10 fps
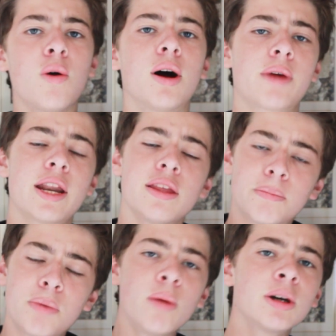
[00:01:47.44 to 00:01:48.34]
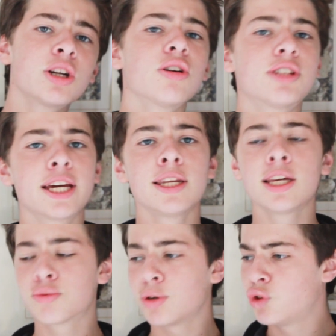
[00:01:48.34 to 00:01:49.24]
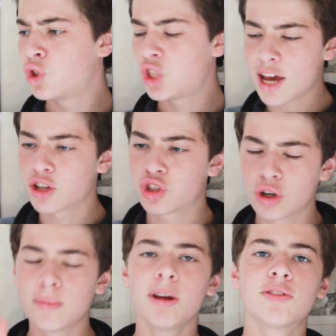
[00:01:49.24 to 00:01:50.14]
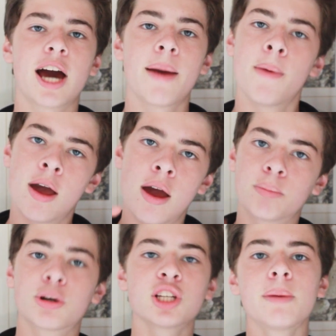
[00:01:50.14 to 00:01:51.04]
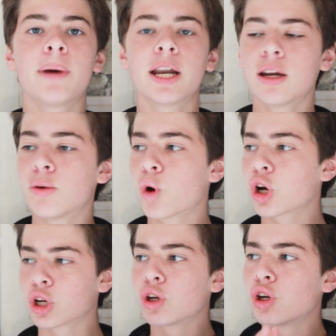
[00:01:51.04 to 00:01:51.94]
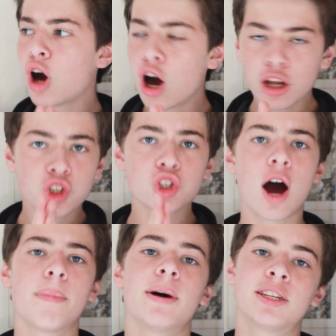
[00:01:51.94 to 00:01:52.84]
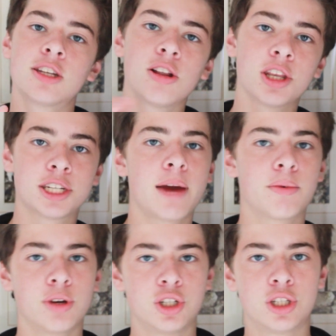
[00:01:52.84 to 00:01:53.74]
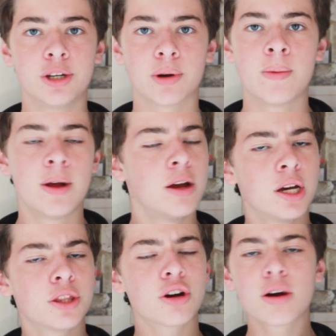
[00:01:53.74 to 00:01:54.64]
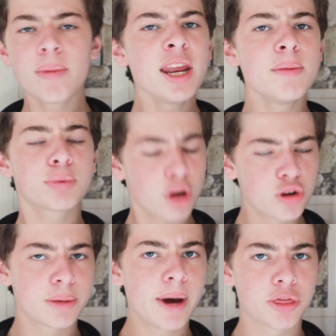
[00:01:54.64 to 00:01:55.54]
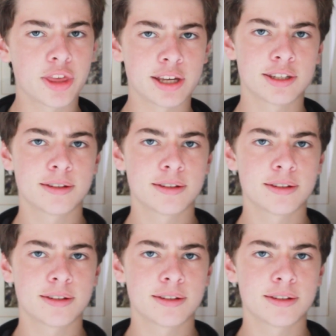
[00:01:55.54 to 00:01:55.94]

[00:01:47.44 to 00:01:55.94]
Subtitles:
know already, the Pomodoro technique is when you set a certain amount of time, press a button, and work non-stop until the timer reaches zero. There are many pros about this,